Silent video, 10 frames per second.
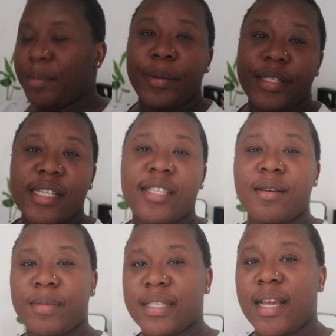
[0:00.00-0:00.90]
but this
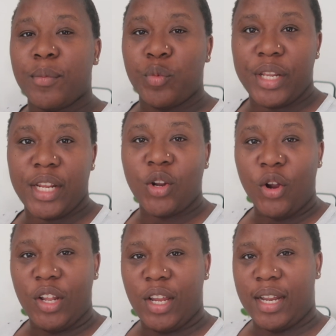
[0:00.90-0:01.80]
summertime we need
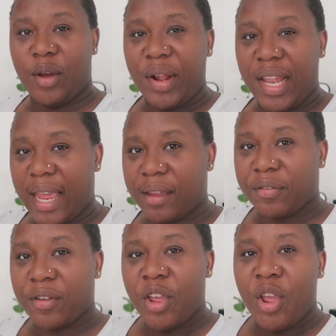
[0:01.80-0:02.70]
color in our
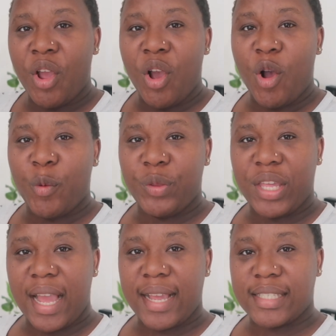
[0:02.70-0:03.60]
life hope you
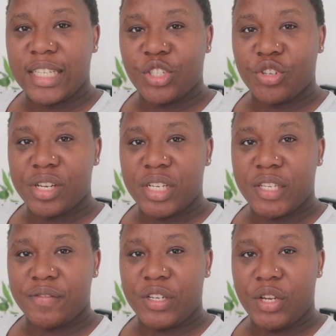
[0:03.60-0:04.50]
guys enjoyed
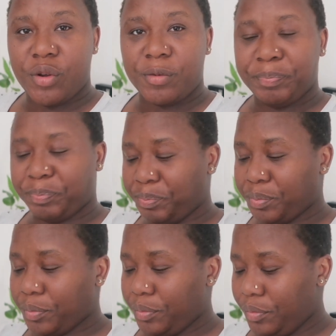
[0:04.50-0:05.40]
this video
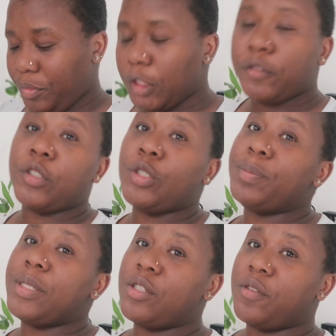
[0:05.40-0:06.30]
if you do
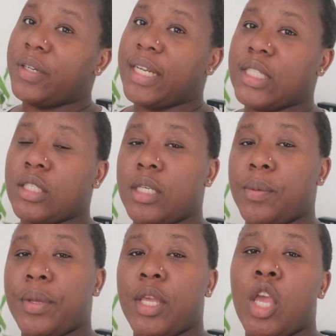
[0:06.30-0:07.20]
please don't forget to give
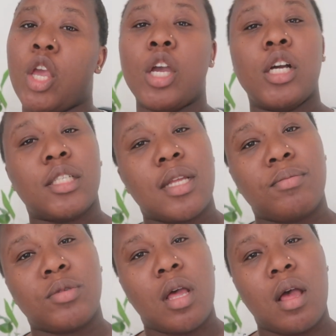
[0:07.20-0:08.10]
me a
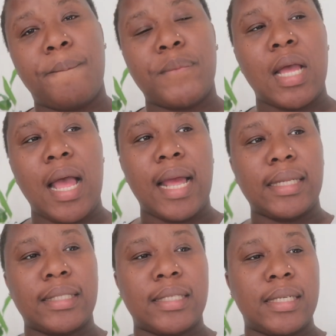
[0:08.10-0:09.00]
thumbs up
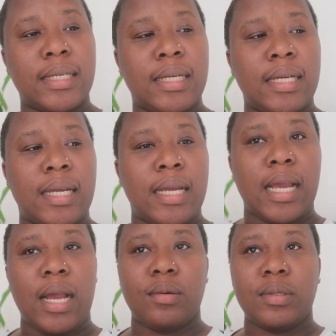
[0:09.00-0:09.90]
and
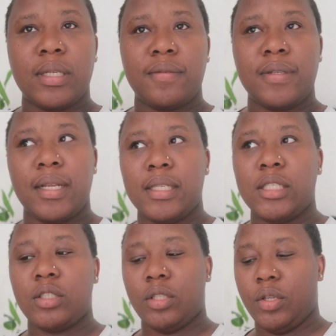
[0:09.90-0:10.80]
i will definitely
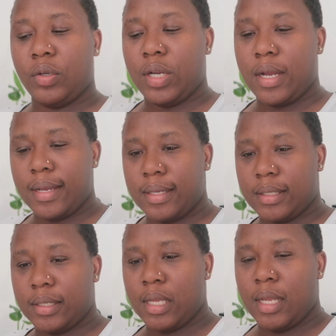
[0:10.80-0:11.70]
see you
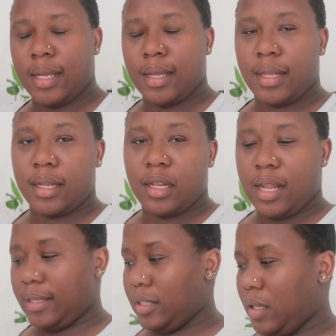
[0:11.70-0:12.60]
guys in the
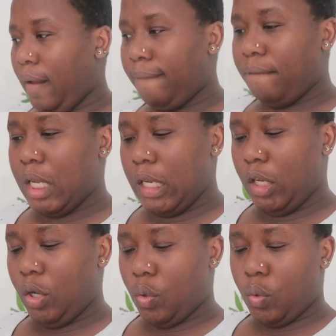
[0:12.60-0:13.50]
next
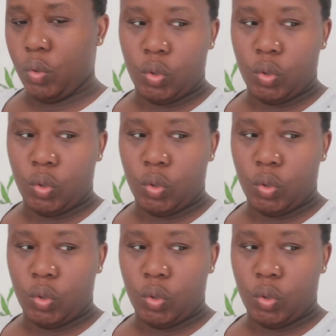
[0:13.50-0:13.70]
video